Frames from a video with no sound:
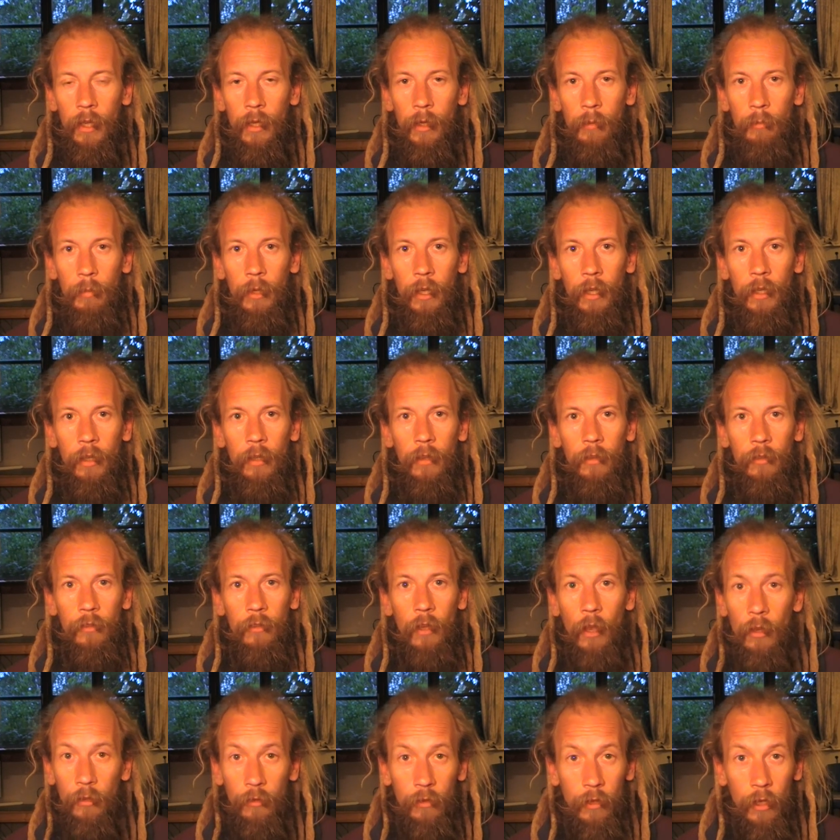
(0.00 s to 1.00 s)
But
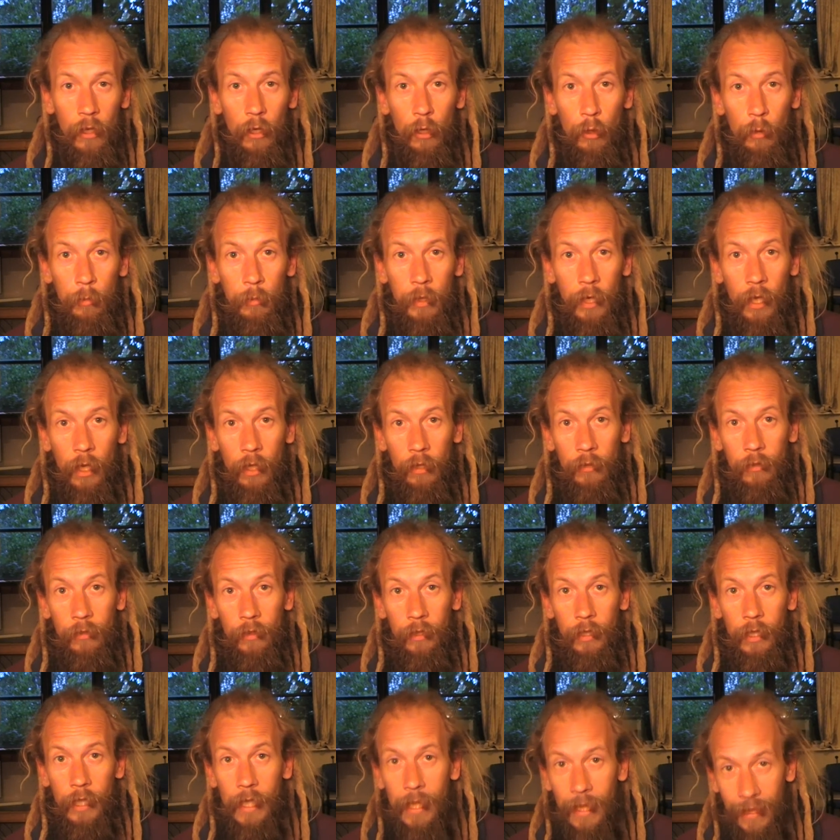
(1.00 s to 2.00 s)
so is the
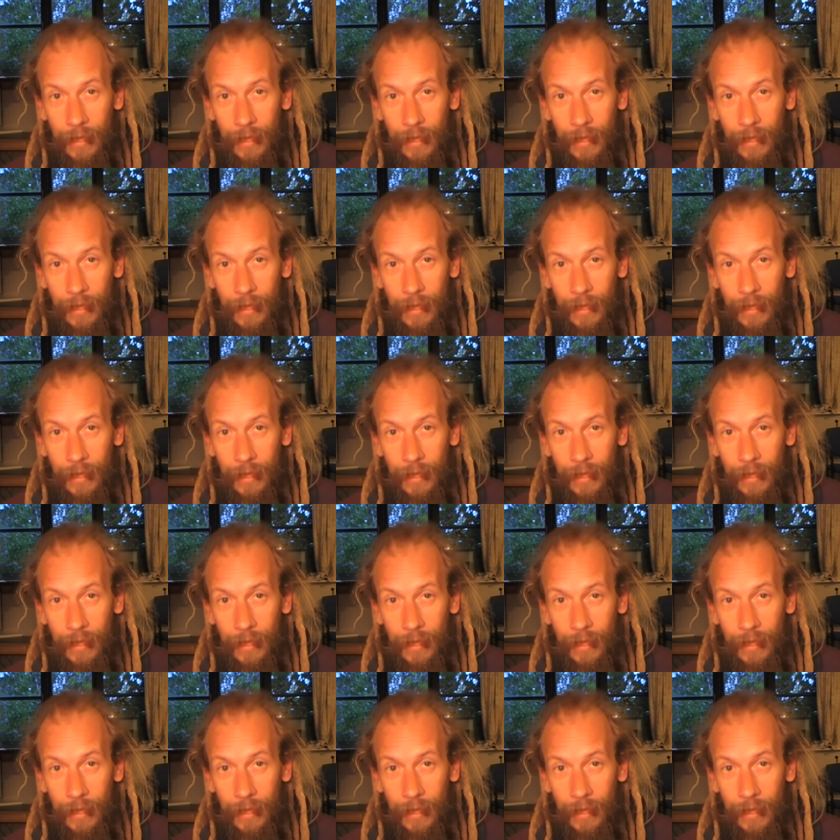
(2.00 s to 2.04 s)
Illuminati.